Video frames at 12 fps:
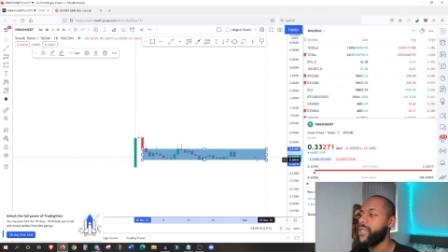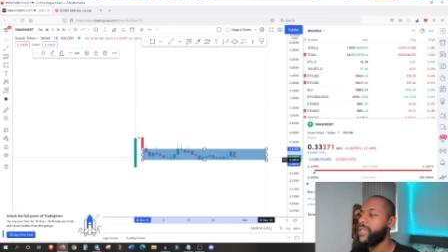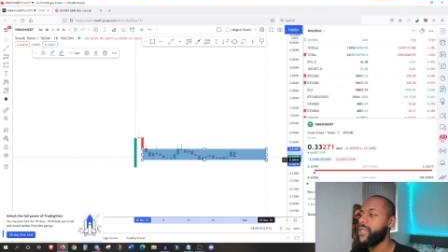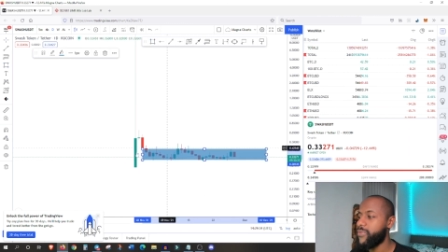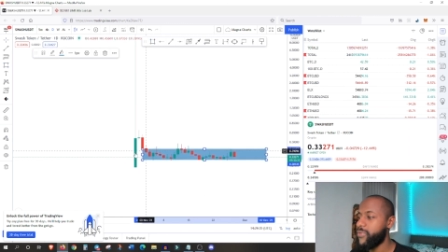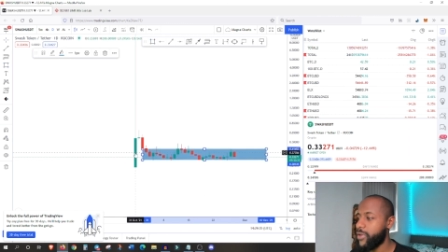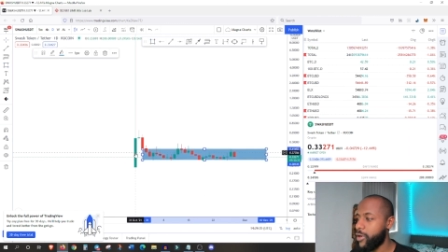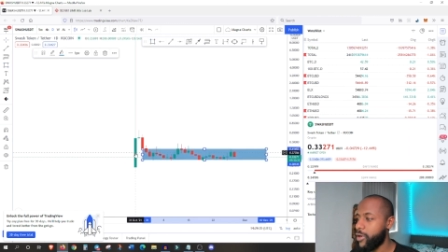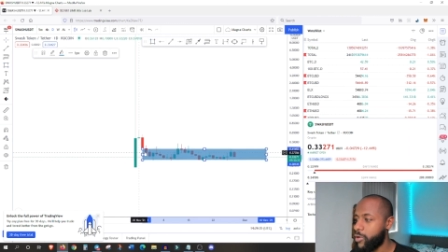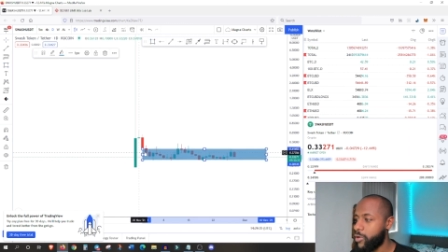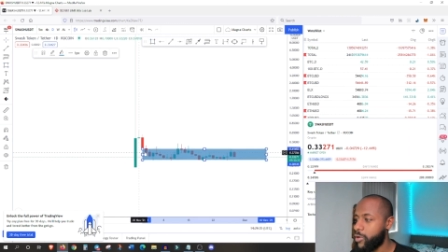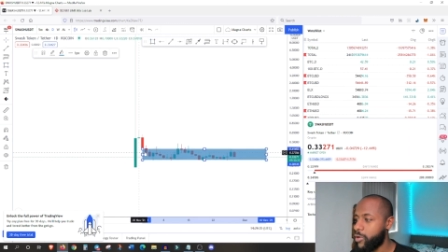If it
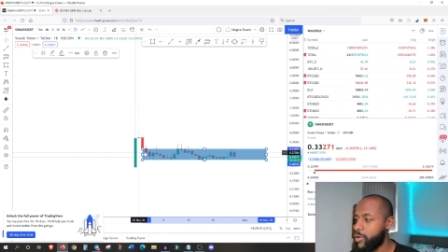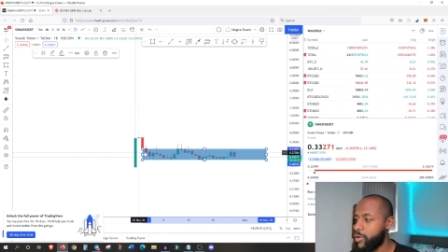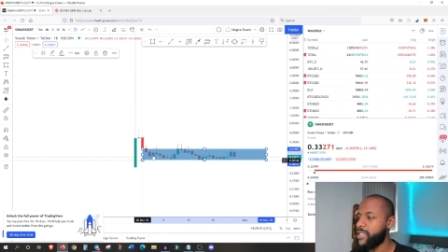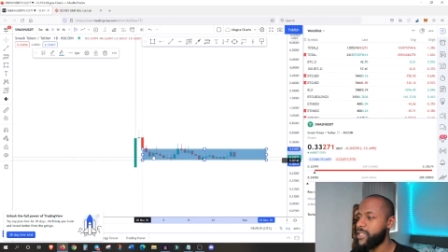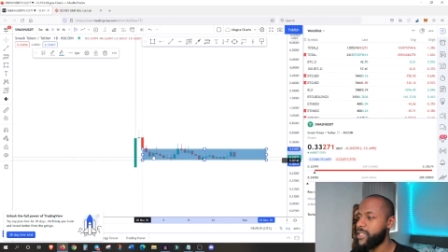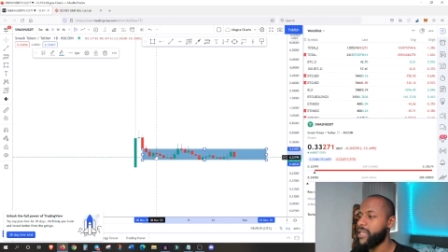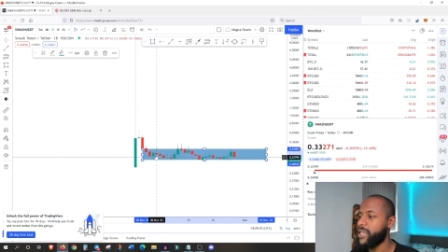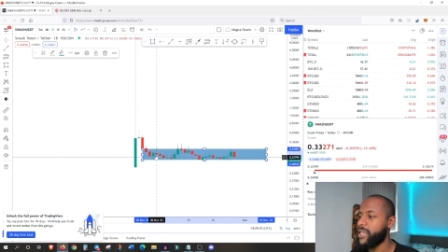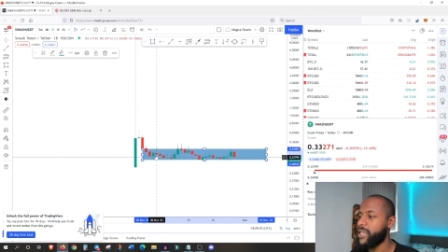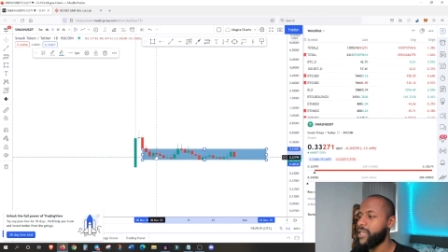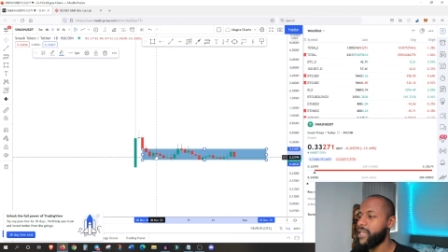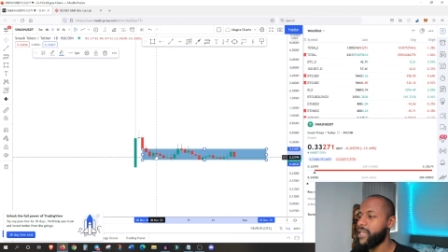holds this
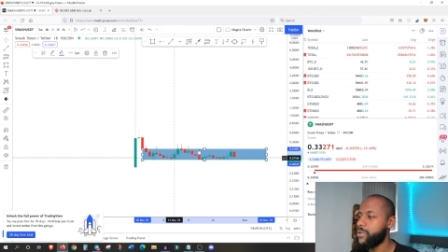level,